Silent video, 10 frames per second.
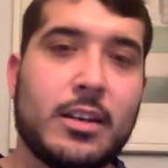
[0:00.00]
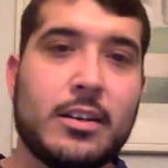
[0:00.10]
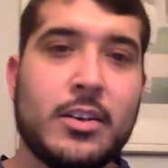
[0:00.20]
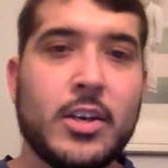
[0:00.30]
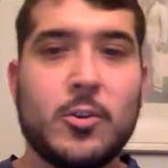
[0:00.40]

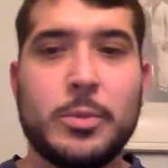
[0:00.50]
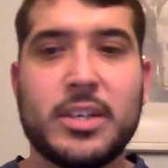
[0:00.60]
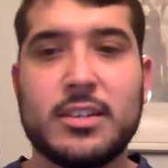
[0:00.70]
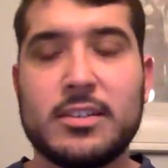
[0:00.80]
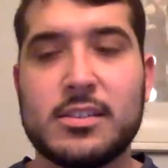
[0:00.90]
No,
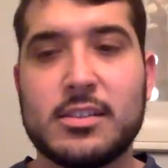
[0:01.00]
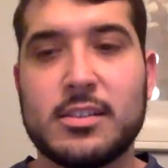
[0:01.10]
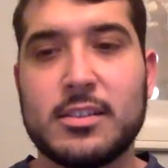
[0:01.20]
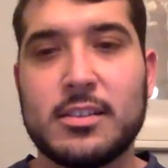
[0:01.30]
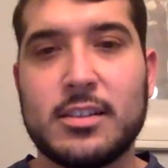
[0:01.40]
because
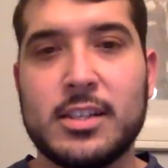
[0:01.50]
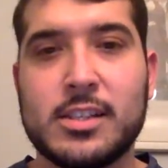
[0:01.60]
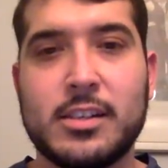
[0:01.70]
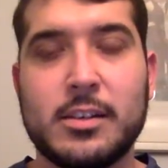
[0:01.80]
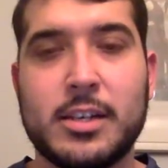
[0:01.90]
it's
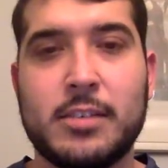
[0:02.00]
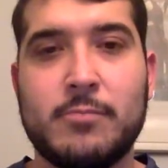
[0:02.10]
gonna,